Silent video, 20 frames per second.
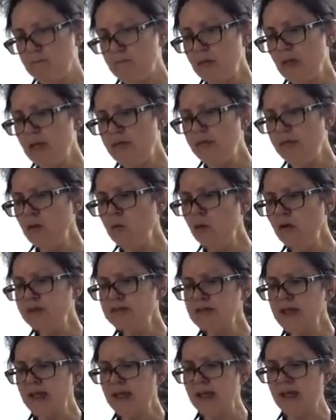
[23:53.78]
And then once
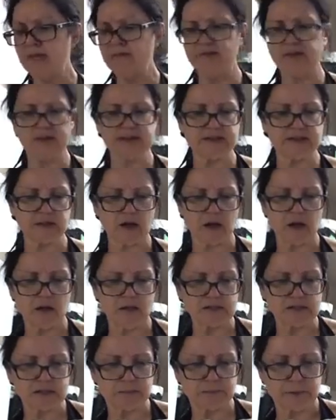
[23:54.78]
I have this all
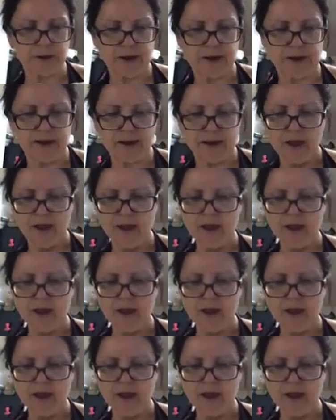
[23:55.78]
spread